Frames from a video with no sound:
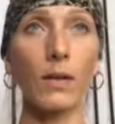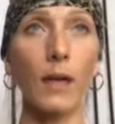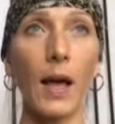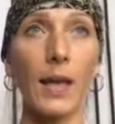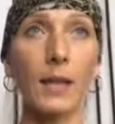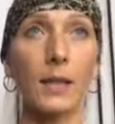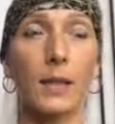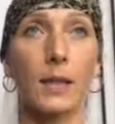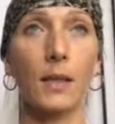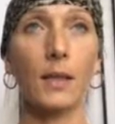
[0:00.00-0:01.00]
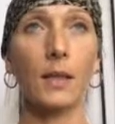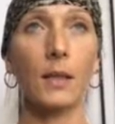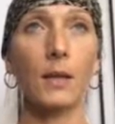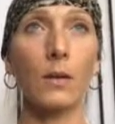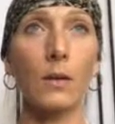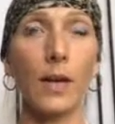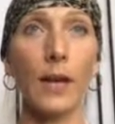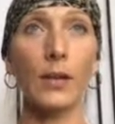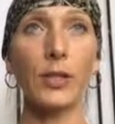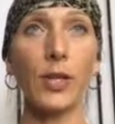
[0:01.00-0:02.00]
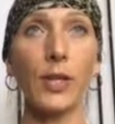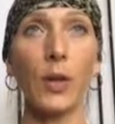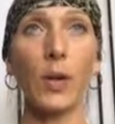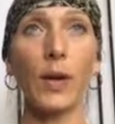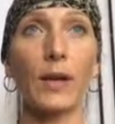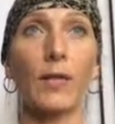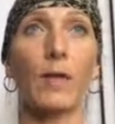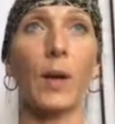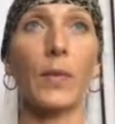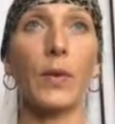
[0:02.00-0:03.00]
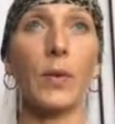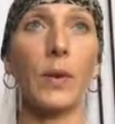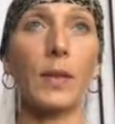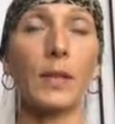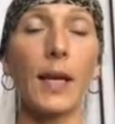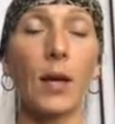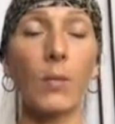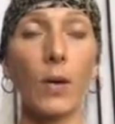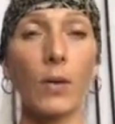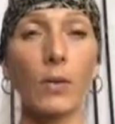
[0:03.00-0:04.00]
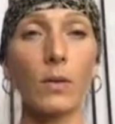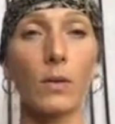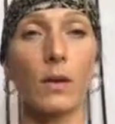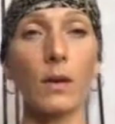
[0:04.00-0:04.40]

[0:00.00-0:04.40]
of light or energy going from your tailbone